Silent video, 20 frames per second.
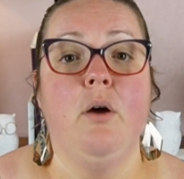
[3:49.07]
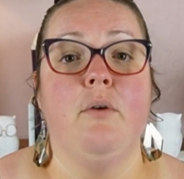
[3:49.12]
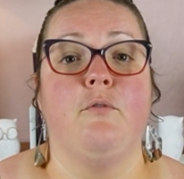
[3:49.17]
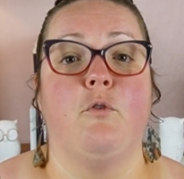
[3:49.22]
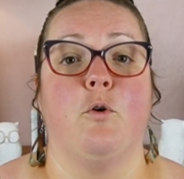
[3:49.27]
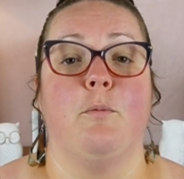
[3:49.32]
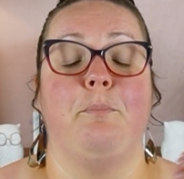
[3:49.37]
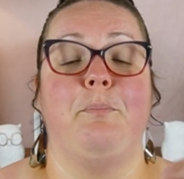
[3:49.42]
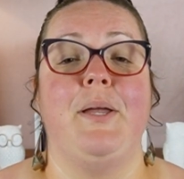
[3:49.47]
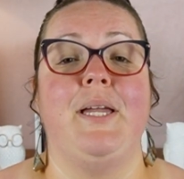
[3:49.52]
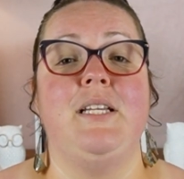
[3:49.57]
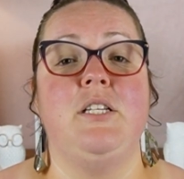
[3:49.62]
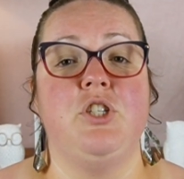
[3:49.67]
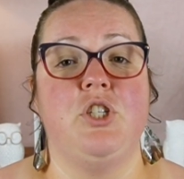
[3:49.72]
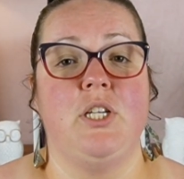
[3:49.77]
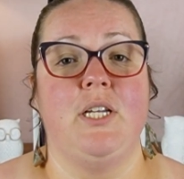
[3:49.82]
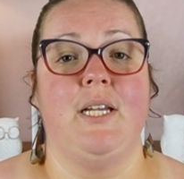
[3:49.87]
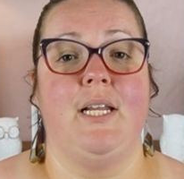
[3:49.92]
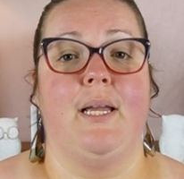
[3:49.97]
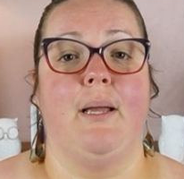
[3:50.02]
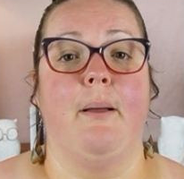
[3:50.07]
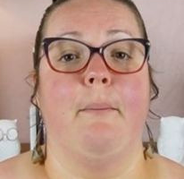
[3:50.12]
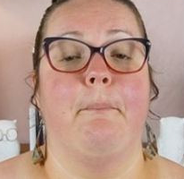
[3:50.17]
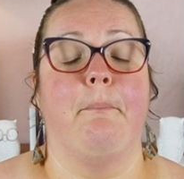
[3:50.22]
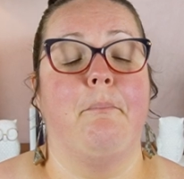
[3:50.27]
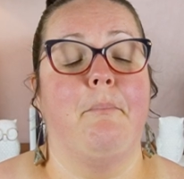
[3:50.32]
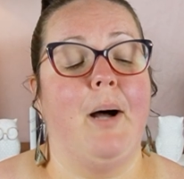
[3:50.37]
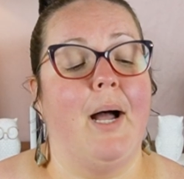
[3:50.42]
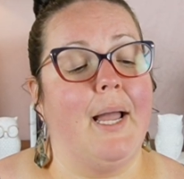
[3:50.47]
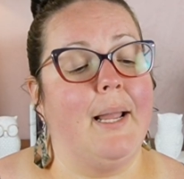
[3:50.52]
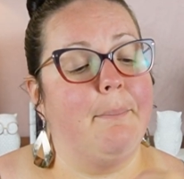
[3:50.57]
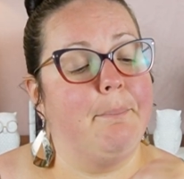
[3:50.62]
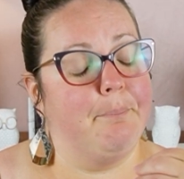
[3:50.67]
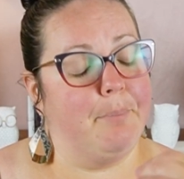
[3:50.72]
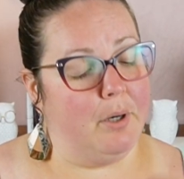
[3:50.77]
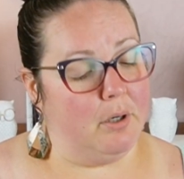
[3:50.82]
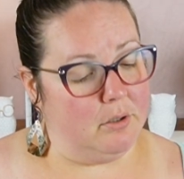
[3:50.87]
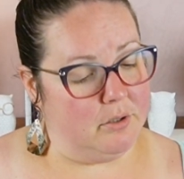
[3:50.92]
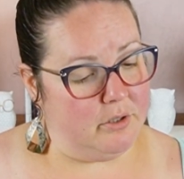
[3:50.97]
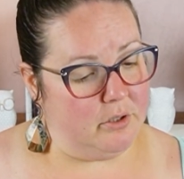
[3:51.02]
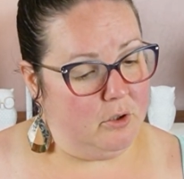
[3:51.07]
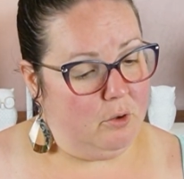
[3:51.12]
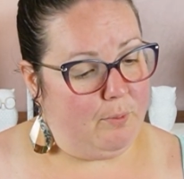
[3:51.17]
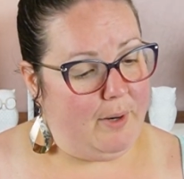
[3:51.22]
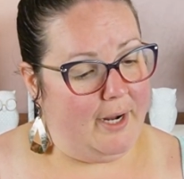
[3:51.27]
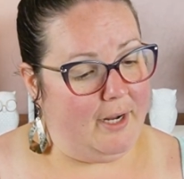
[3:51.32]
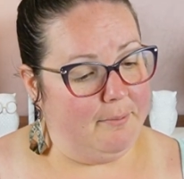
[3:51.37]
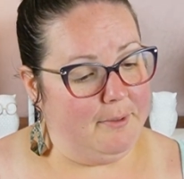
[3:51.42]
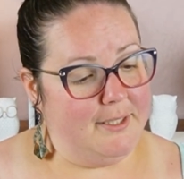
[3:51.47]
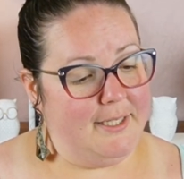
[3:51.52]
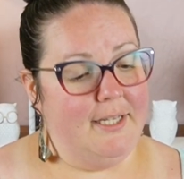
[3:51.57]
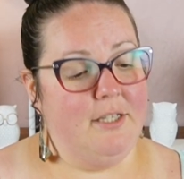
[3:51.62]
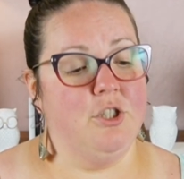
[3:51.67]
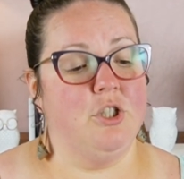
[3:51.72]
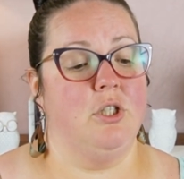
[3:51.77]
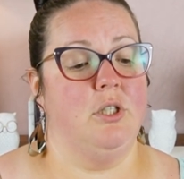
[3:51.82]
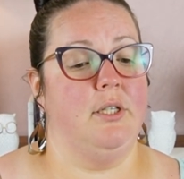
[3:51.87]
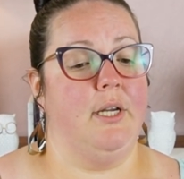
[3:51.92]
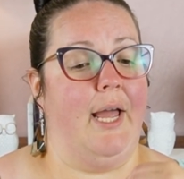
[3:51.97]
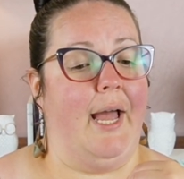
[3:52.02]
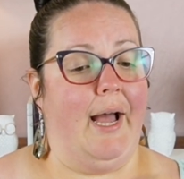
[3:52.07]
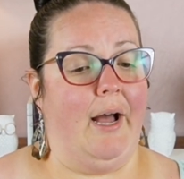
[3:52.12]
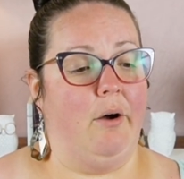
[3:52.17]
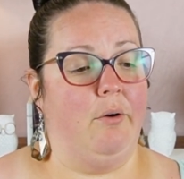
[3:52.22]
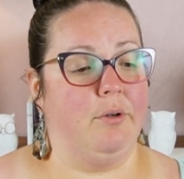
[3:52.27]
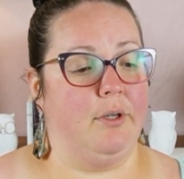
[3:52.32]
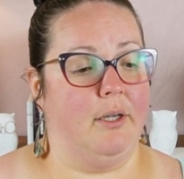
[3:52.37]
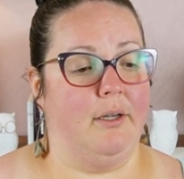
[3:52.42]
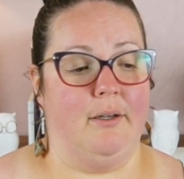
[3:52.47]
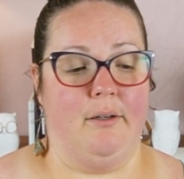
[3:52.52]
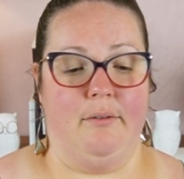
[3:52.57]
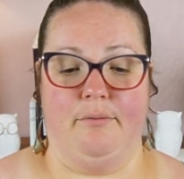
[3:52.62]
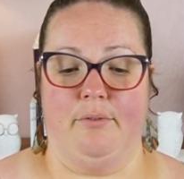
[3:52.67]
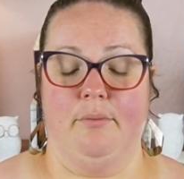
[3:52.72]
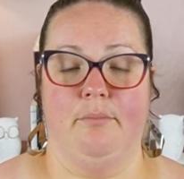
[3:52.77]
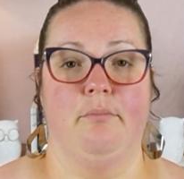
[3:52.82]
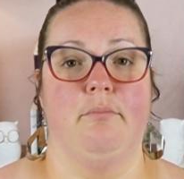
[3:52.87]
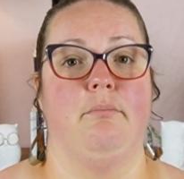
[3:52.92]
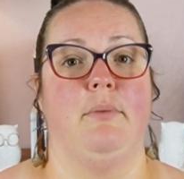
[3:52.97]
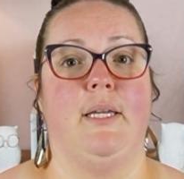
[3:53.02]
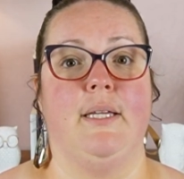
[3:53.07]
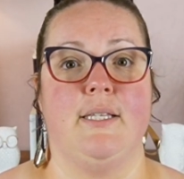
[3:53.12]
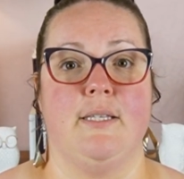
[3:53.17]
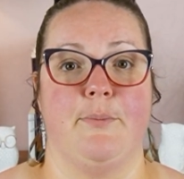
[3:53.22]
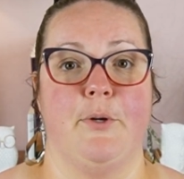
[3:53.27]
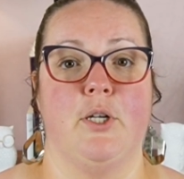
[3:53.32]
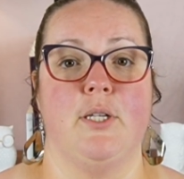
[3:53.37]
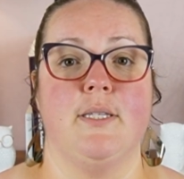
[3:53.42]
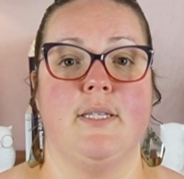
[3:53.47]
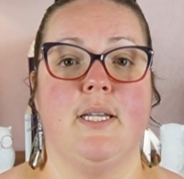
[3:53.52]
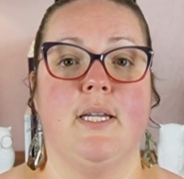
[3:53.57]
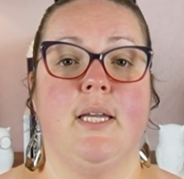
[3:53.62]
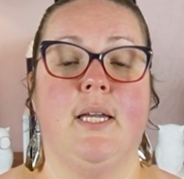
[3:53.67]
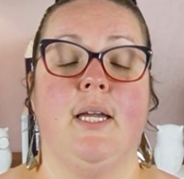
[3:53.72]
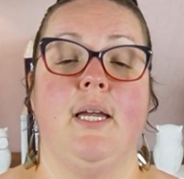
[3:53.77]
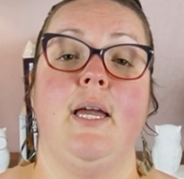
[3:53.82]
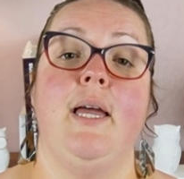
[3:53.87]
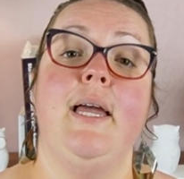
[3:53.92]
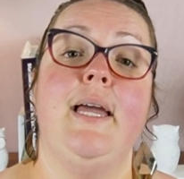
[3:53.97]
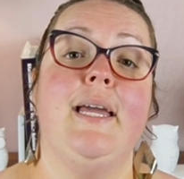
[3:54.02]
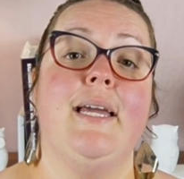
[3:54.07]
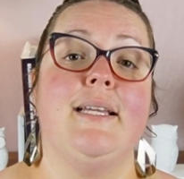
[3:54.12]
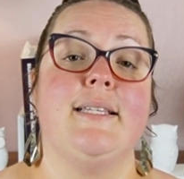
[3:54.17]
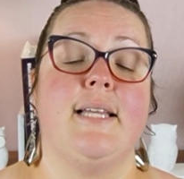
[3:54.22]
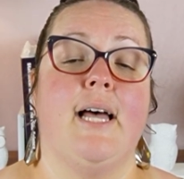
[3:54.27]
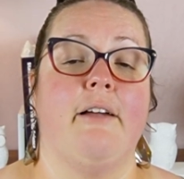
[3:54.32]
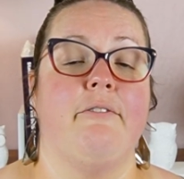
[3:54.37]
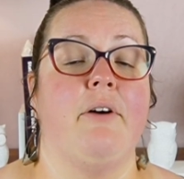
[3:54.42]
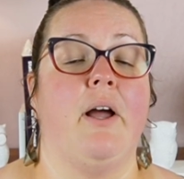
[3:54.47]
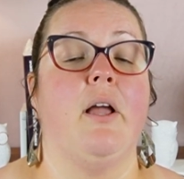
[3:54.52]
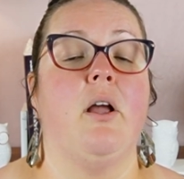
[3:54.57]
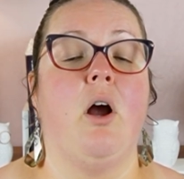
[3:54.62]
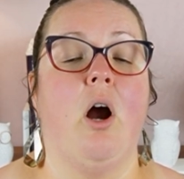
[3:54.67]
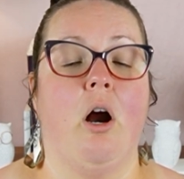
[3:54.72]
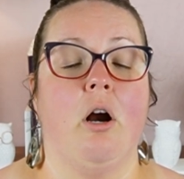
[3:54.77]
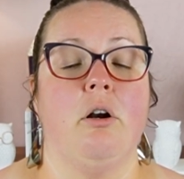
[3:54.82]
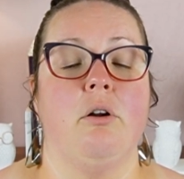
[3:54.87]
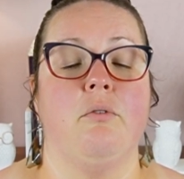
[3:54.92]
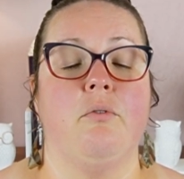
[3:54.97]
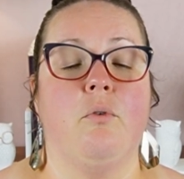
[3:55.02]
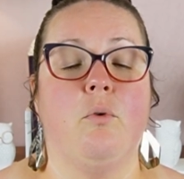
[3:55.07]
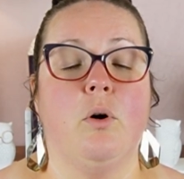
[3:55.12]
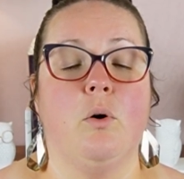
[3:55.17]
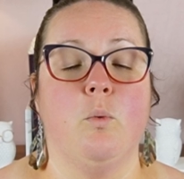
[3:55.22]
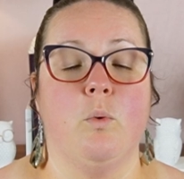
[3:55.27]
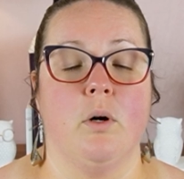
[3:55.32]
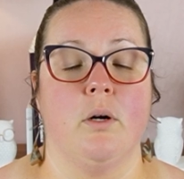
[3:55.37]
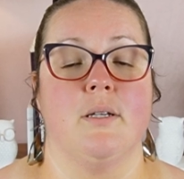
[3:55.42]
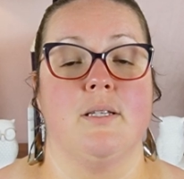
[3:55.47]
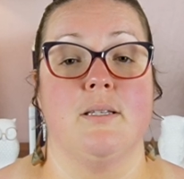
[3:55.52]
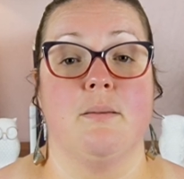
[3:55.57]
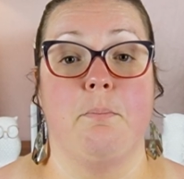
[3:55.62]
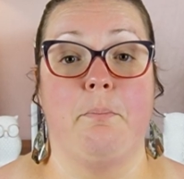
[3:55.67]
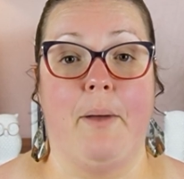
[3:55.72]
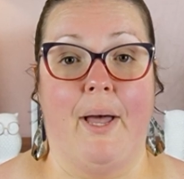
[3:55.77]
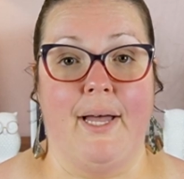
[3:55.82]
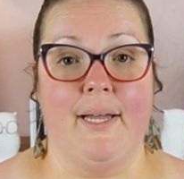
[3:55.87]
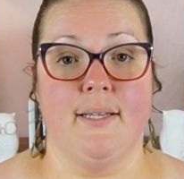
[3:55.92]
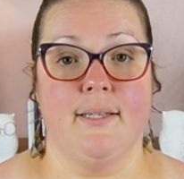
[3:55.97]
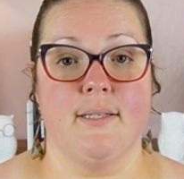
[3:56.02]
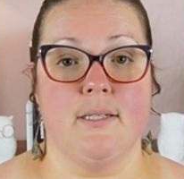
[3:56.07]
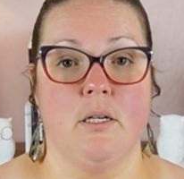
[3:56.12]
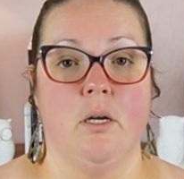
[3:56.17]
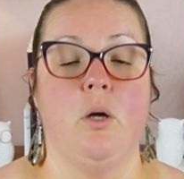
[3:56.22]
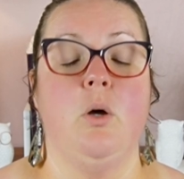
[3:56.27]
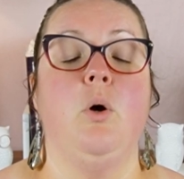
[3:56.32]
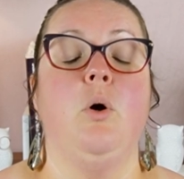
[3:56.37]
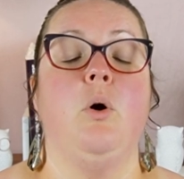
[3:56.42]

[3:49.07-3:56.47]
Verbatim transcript: For binge eating, my personal recommendation out of me experiencing it is I find carnivore works best